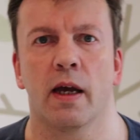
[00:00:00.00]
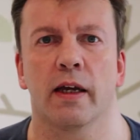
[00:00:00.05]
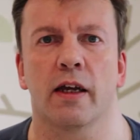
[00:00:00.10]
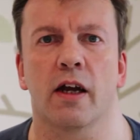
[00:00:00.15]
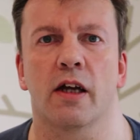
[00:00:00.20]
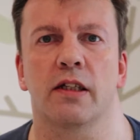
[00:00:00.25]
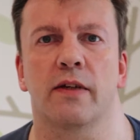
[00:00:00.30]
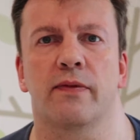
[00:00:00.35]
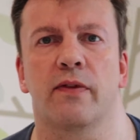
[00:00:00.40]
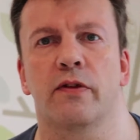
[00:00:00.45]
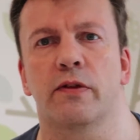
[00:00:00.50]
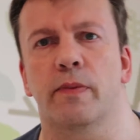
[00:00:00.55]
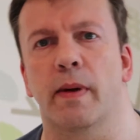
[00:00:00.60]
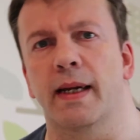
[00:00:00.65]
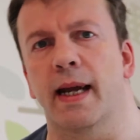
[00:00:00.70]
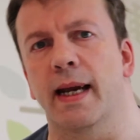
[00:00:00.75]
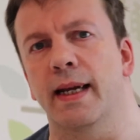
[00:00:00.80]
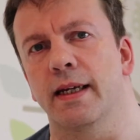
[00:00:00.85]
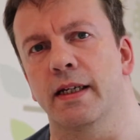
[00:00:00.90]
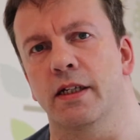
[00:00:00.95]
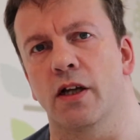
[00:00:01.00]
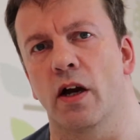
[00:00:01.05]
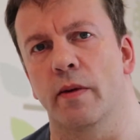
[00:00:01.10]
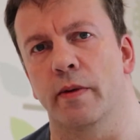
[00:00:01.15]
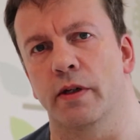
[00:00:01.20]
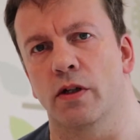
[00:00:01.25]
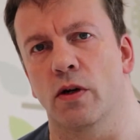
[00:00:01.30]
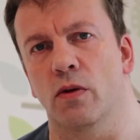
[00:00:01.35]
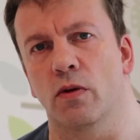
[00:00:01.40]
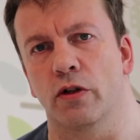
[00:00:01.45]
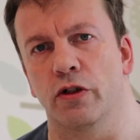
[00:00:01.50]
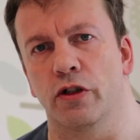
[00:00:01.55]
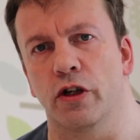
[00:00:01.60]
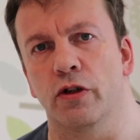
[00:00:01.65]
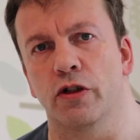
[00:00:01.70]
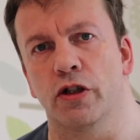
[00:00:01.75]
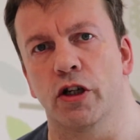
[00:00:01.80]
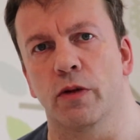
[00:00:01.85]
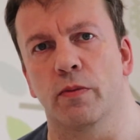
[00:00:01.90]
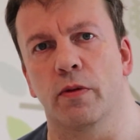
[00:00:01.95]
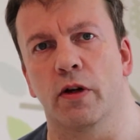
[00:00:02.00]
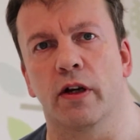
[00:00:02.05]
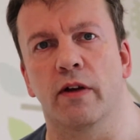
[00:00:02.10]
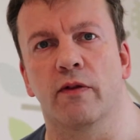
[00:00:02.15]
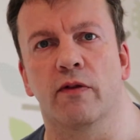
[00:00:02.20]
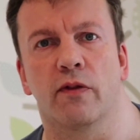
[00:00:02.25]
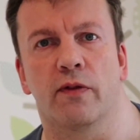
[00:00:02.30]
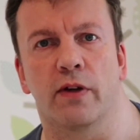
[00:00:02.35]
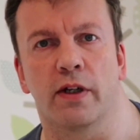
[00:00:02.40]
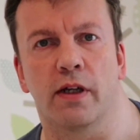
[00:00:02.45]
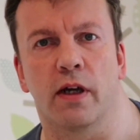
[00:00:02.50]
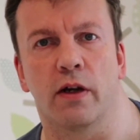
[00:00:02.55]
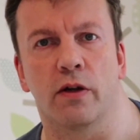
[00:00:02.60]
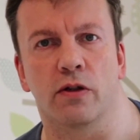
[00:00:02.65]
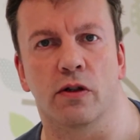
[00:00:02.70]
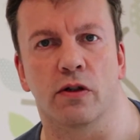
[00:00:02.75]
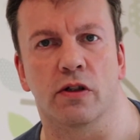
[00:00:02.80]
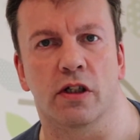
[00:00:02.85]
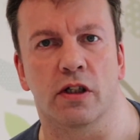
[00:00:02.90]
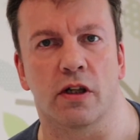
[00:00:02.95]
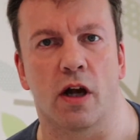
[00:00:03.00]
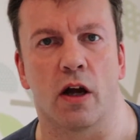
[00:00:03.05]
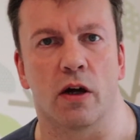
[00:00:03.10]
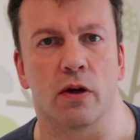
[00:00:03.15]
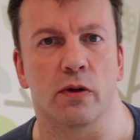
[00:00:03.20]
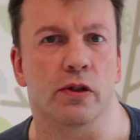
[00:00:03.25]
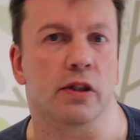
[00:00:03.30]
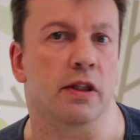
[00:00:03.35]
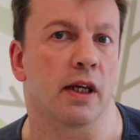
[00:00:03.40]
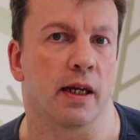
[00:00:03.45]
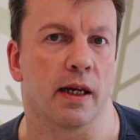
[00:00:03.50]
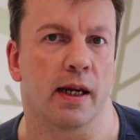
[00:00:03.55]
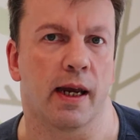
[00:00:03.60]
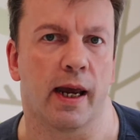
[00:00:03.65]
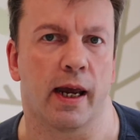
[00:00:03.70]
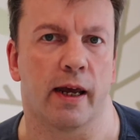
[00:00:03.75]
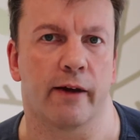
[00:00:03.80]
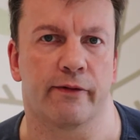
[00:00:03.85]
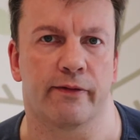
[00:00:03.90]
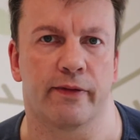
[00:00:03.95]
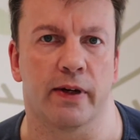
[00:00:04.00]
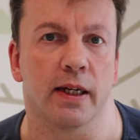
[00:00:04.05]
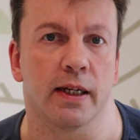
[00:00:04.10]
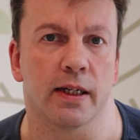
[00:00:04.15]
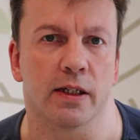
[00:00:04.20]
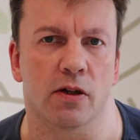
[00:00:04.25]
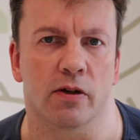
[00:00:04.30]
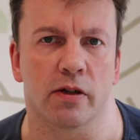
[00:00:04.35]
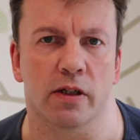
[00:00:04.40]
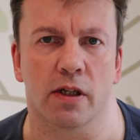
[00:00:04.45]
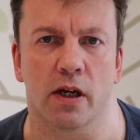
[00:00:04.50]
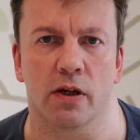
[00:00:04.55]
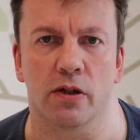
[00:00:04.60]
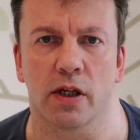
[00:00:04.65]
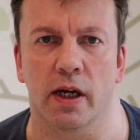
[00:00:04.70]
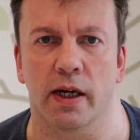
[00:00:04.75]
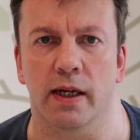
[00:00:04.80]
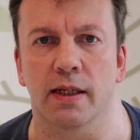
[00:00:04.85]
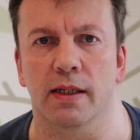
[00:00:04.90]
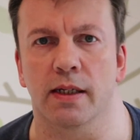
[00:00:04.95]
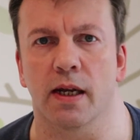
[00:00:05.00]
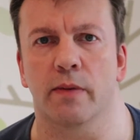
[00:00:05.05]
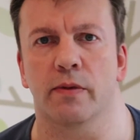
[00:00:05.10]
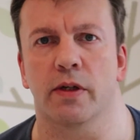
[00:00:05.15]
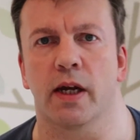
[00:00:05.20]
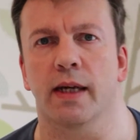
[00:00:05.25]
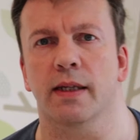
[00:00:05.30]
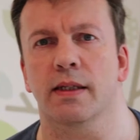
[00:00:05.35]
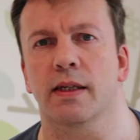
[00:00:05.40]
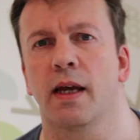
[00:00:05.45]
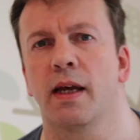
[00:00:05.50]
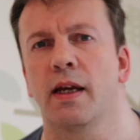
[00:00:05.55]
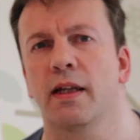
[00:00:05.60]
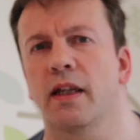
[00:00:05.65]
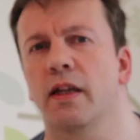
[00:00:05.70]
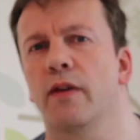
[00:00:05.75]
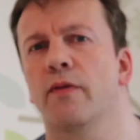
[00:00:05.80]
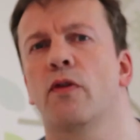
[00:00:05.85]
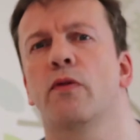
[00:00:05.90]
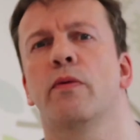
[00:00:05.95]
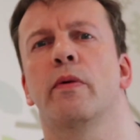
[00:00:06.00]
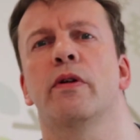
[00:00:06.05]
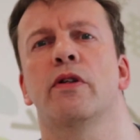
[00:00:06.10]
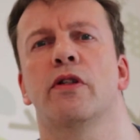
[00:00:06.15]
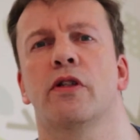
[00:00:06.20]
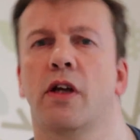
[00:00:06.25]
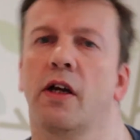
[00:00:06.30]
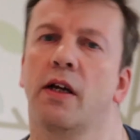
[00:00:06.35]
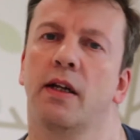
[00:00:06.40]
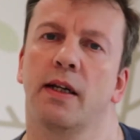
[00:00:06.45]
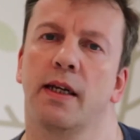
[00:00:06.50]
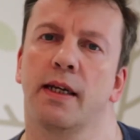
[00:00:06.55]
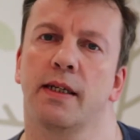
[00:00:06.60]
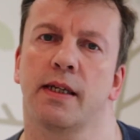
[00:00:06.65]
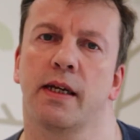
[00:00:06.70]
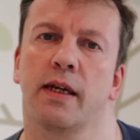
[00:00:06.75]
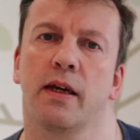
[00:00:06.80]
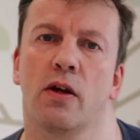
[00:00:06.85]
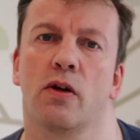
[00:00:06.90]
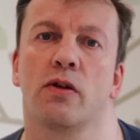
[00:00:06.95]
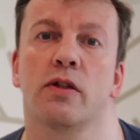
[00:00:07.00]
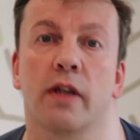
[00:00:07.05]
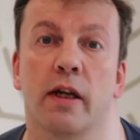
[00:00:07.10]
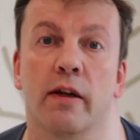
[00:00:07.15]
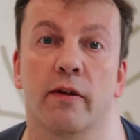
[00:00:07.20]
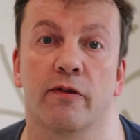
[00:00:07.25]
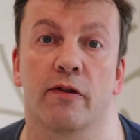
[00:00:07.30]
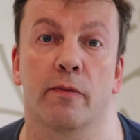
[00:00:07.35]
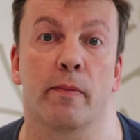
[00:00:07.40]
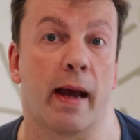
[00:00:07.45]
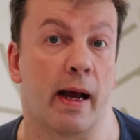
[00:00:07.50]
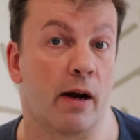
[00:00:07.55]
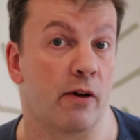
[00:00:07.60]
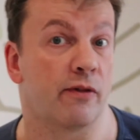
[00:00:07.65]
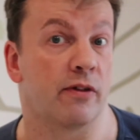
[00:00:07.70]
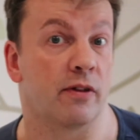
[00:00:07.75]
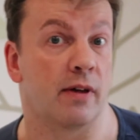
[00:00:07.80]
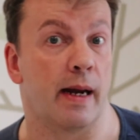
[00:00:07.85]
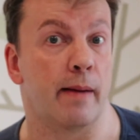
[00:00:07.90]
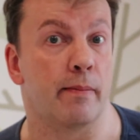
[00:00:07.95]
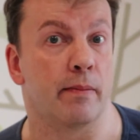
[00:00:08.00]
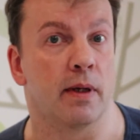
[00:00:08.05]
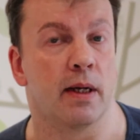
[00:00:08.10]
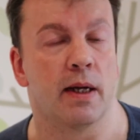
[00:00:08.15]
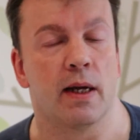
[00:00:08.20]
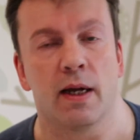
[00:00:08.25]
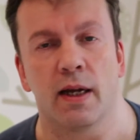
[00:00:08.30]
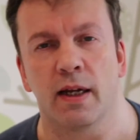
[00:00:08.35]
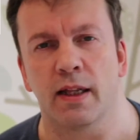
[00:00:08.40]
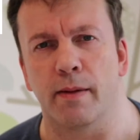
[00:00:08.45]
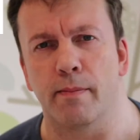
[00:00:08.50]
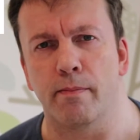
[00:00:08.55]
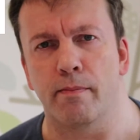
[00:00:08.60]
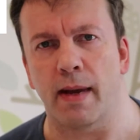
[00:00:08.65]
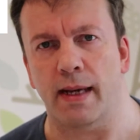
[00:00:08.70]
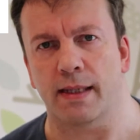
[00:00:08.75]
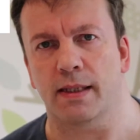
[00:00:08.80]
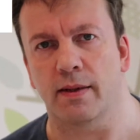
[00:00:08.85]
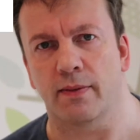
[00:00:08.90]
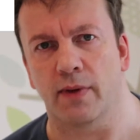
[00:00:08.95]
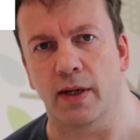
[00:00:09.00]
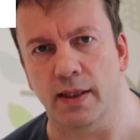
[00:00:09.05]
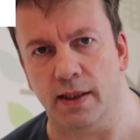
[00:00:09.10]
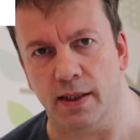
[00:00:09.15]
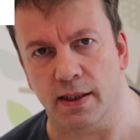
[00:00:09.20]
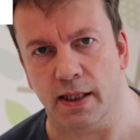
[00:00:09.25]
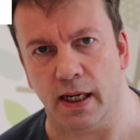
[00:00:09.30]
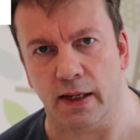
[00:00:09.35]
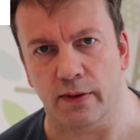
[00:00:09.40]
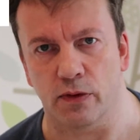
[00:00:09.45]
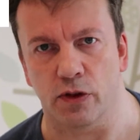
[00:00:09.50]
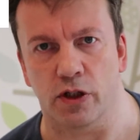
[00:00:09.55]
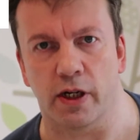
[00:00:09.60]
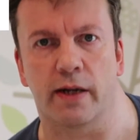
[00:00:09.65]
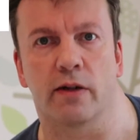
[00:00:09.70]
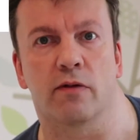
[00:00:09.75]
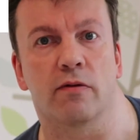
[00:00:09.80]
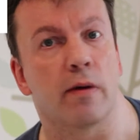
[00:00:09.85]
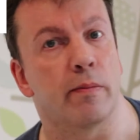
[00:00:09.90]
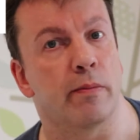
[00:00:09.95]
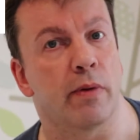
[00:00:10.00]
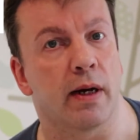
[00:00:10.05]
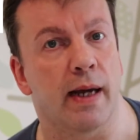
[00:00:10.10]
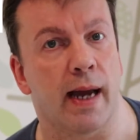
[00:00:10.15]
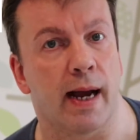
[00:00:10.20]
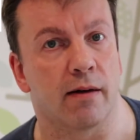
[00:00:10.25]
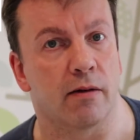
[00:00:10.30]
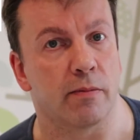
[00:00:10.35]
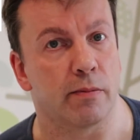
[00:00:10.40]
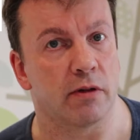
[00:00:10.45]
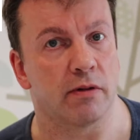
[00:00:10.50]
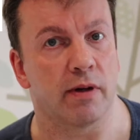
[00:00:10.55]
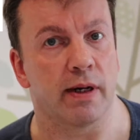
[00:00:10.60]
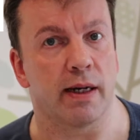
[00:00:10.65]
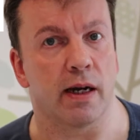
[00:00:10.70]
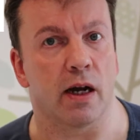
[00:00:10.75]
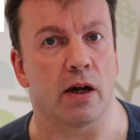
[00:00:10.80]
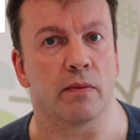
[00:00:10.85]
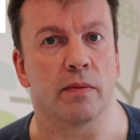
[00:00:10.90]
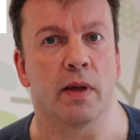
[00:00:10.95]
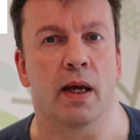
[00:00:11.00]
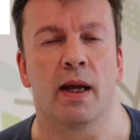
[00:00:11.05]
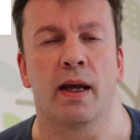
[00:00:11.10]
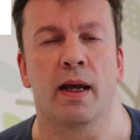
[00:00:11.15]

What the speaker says: Guys, if you've spent any time at all on YouTube looking for videos on style, skincare, fitness or associated subjects, then you've almost certainly seen content from Alpha M, the massively successful channel run by Aaron Marino.